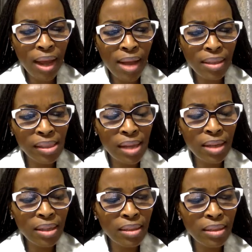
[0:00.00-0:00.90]
I
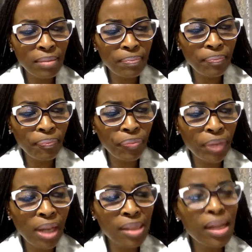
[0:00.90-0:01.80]
started
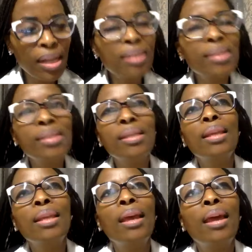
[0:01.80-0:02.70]
I started
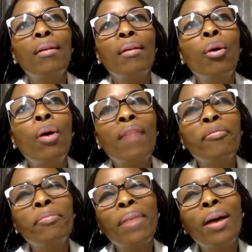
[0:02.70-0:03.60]
skincare, or
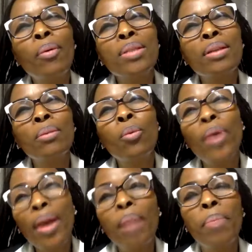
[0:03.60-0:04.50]
I, I was
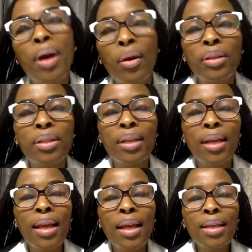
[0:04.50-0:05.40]
aware about
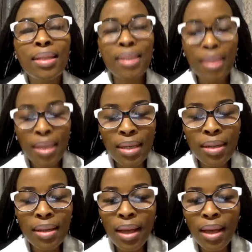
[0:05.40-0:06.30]

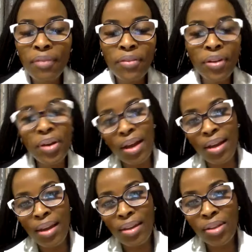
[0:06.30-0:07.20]
skin at a very
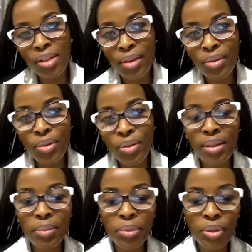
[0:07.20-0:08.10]
young age. I used to
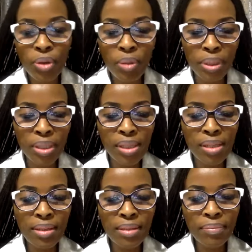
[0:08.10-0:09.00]
enter beauty
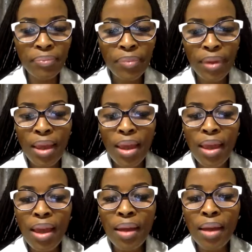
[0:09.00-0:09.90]
competitions,
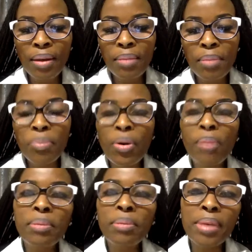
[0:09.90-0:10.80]
and my
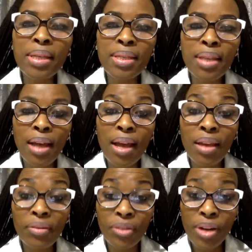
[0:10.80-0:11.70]
problem is that I
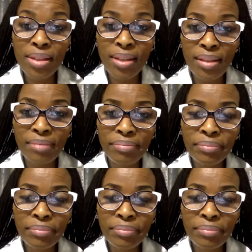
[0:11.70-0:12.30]
have dry skin.